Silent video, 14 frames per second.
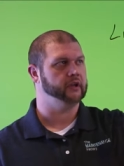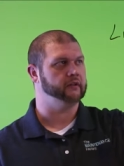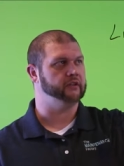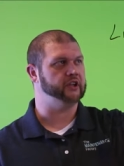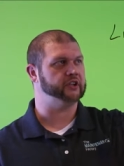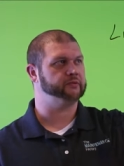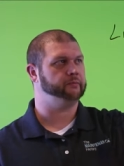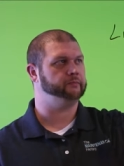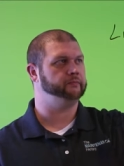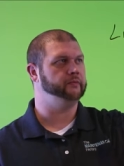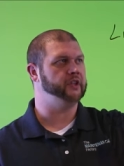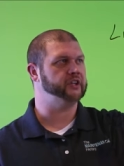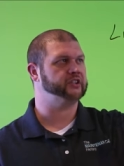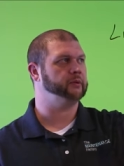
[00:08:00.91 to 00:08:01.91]
This,
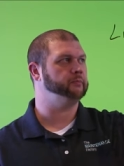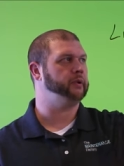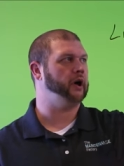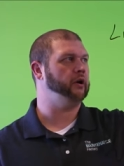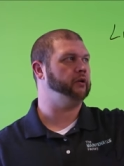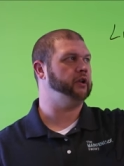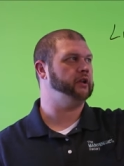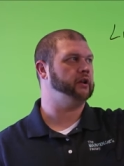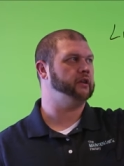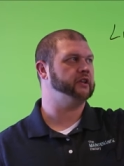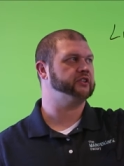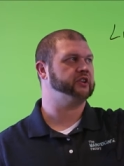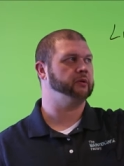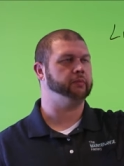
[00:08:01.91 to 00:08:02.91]
this component and
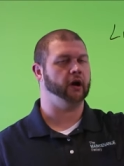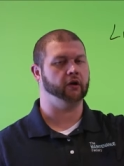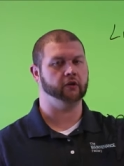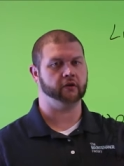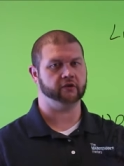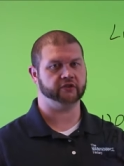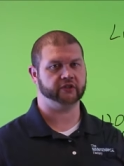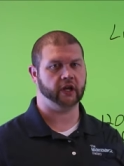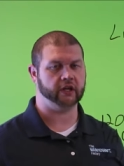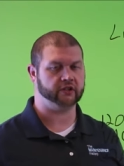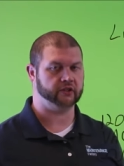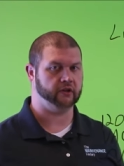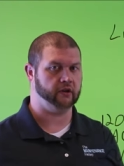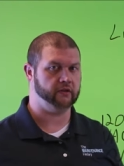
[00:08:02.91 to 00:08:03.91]
this component are
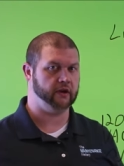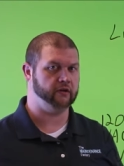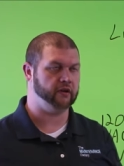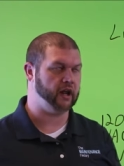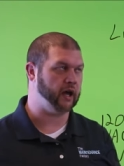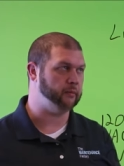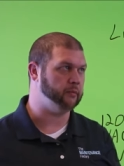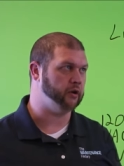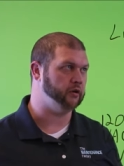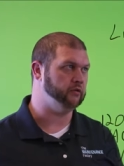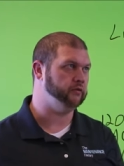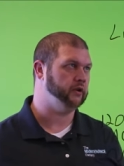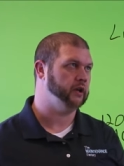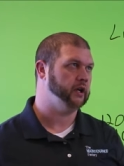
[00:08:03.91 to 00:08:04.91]
stationary. They do not
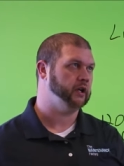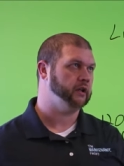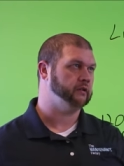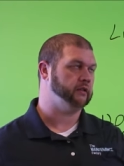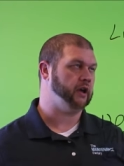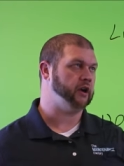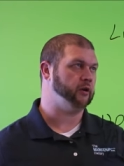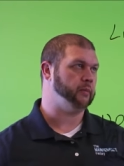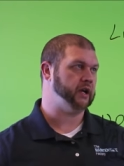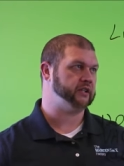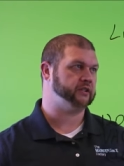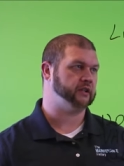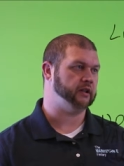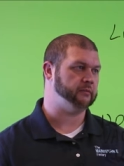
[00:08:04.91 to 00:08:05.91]
move. They are
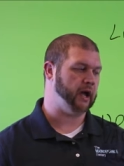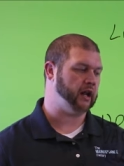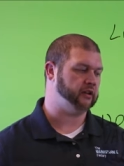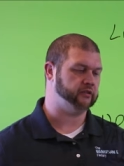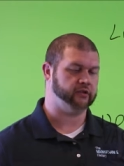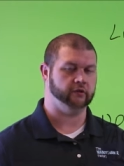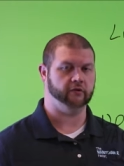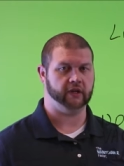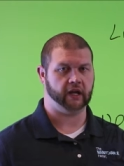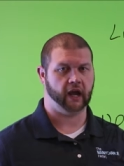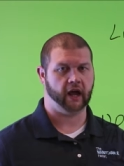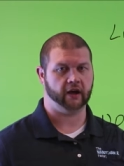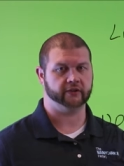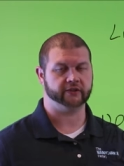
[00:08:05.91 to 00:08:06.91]
basically mounted to the
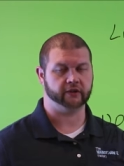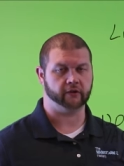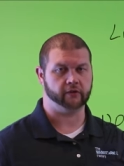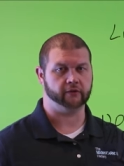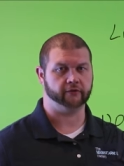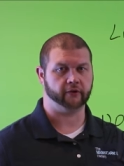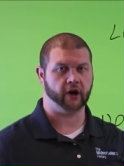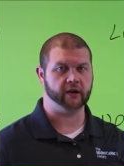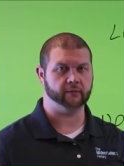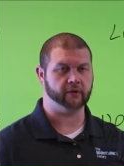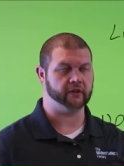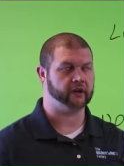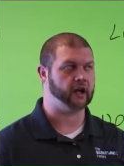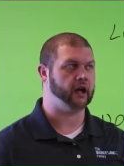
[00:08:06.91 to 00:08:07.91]
housing or the frame
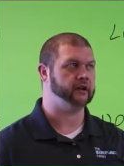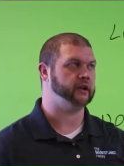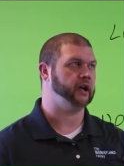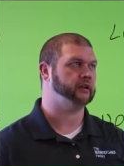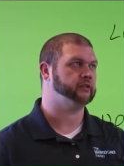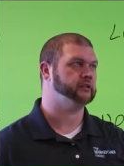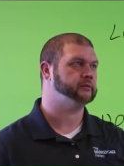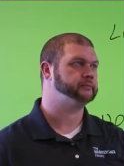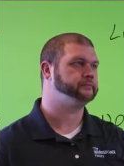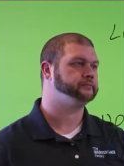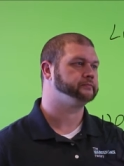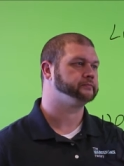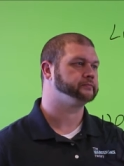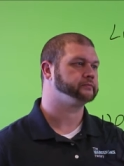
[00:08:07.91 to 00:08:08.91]
of the contactor.
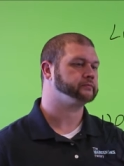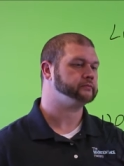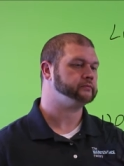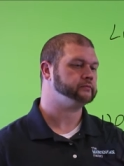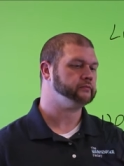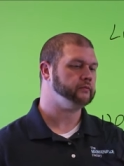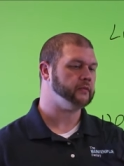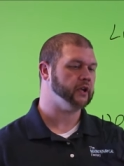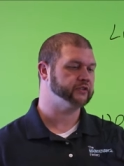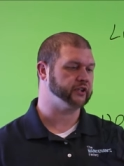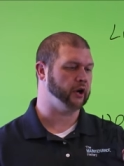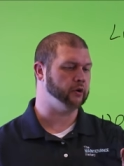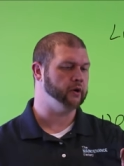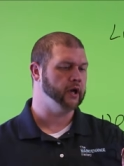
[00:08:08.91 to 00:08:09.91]

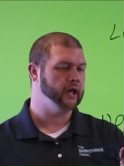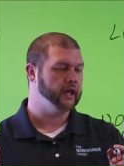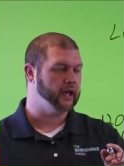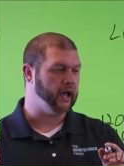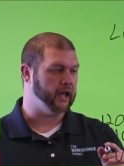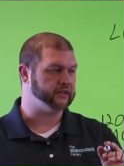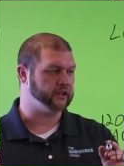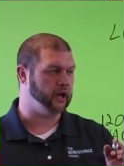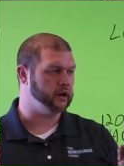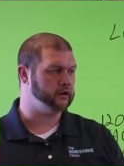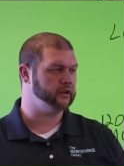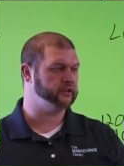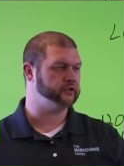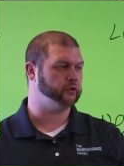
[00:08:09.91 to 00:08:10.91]
So as
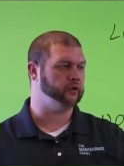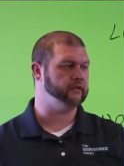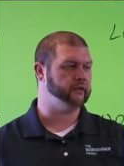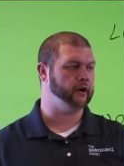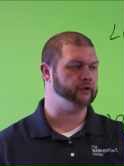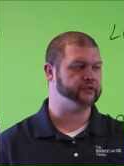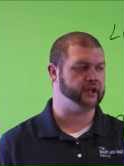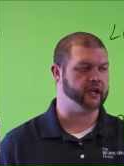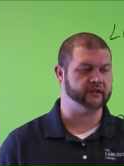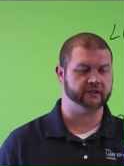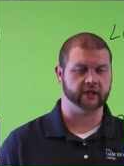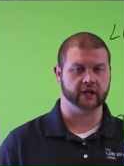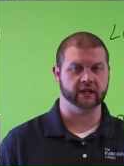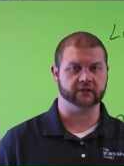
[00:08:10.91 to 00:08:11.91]
120 volts
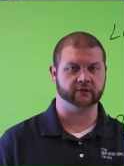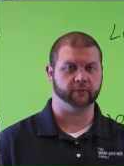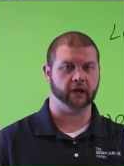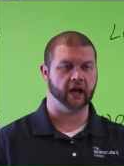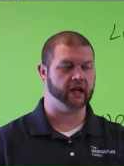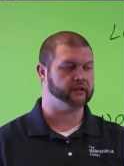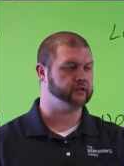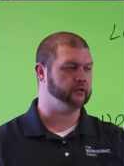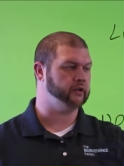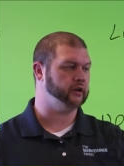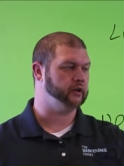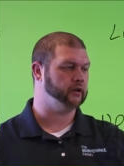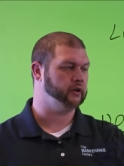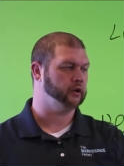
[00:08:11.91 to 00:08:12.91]
AC is applied to
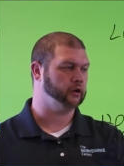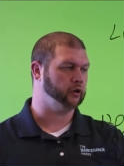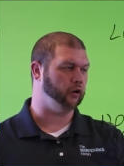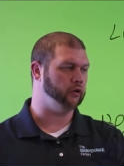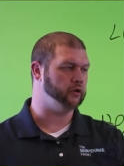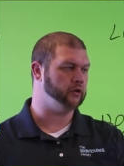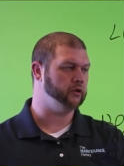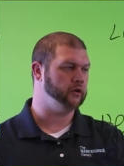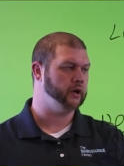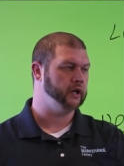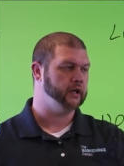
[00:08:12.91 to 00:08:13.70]
the coil,